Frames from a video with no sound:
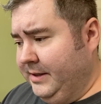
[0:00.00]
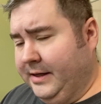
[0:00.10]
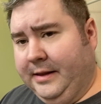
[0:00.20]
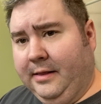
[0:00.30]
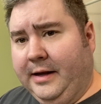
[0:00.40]

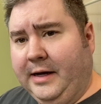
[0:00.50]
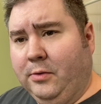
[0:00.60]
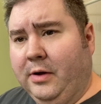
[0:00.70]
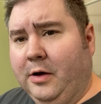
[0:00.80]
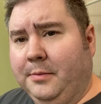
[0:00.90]
the lighting
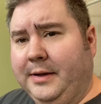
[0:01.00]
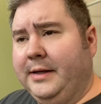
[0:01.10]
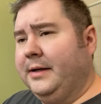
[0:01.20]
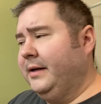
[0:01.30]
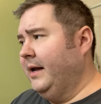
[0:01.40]
will help me
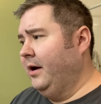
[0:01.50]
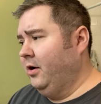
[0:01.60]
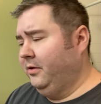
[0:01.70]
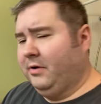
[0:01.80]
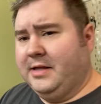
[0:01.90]
get it
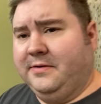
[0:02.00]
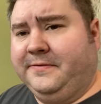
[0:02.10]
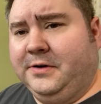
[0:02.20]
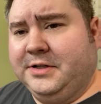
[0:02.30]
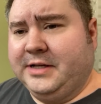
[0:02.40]
on right the
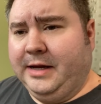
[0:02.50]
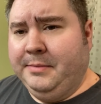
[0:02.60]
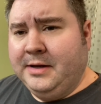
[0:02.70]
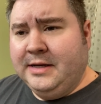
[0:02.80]
first time.